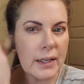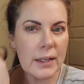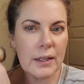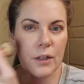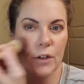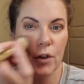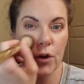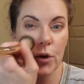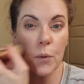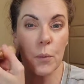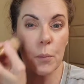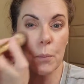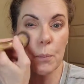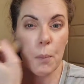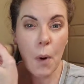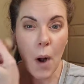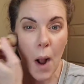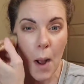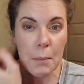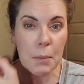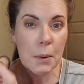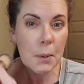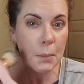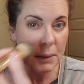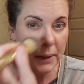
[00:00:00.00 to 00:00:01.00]
you
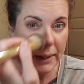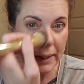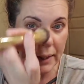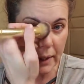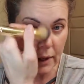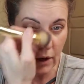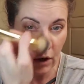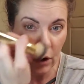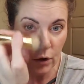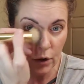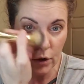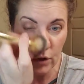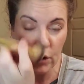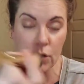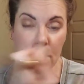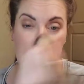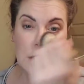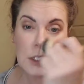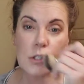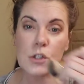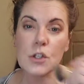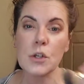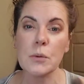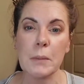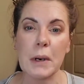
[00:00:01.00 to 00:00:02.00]
probably are
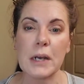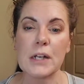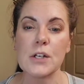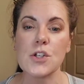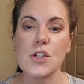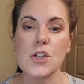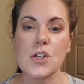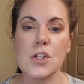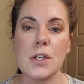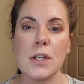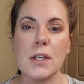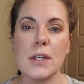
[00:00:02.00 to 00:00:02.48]
using too much.